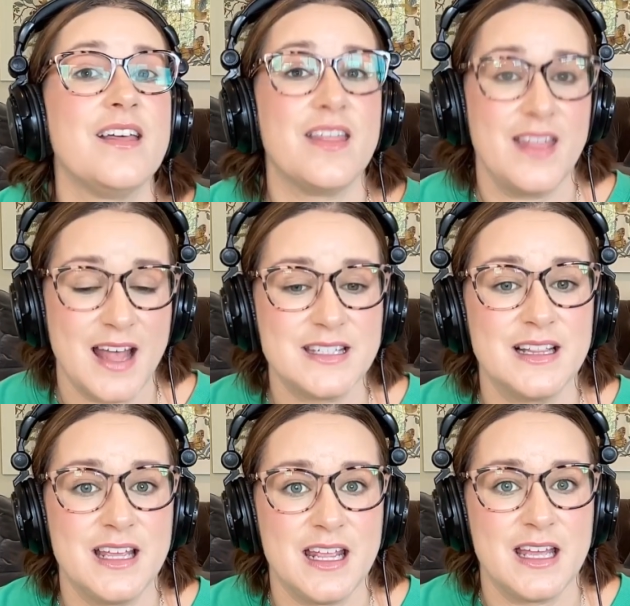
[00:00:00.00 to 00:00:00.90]
That's a
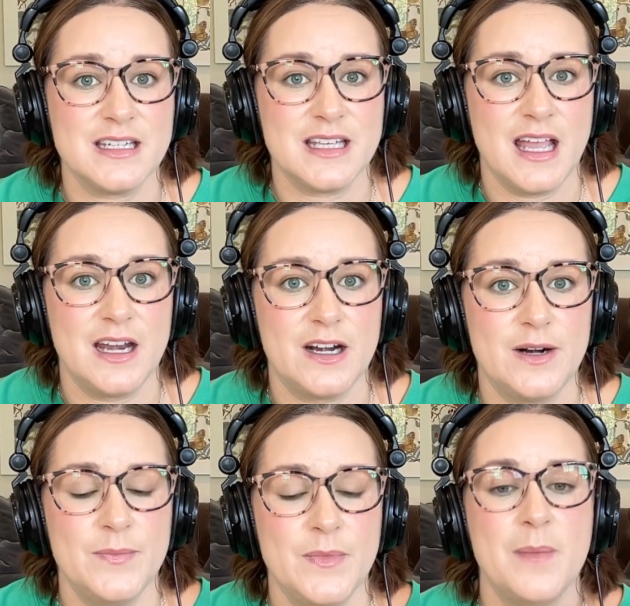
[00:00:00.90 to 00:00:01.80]
leading
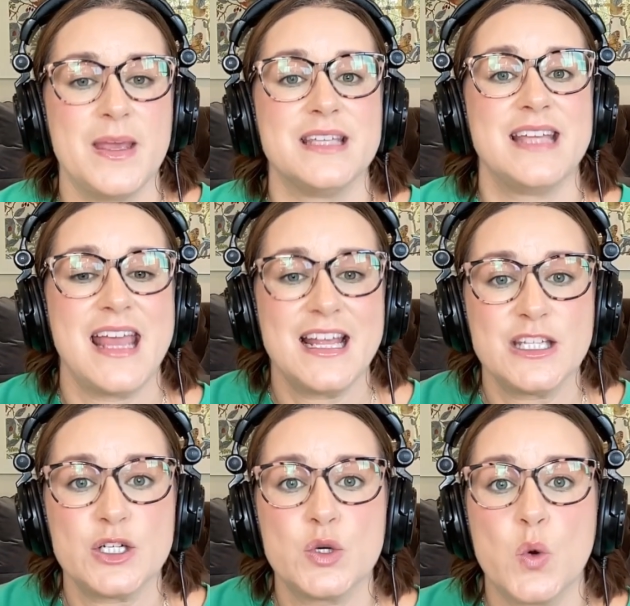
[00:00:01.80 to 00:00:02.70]
indicator, because
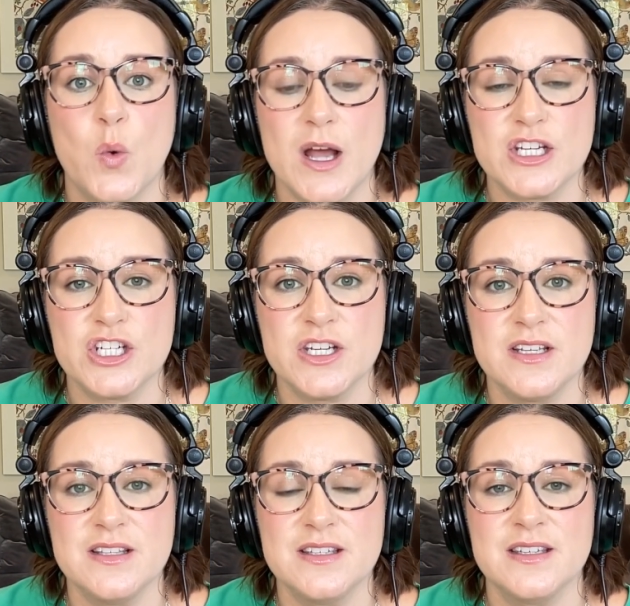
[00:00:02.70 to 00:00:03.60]
answered
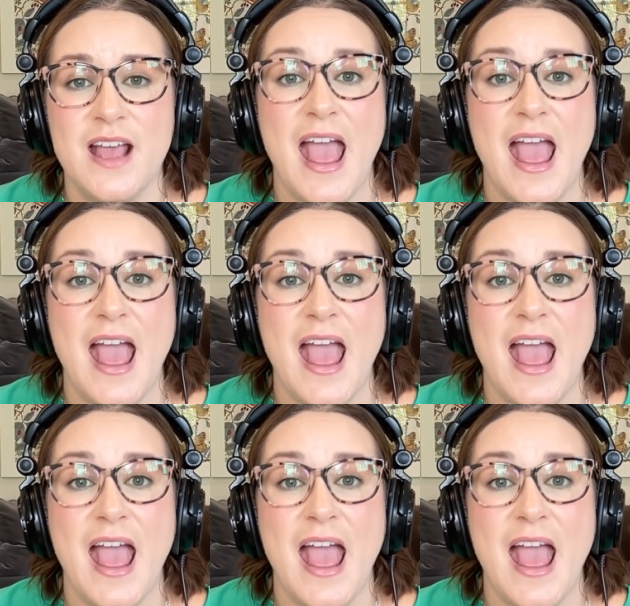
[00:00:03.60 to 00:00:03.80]
questions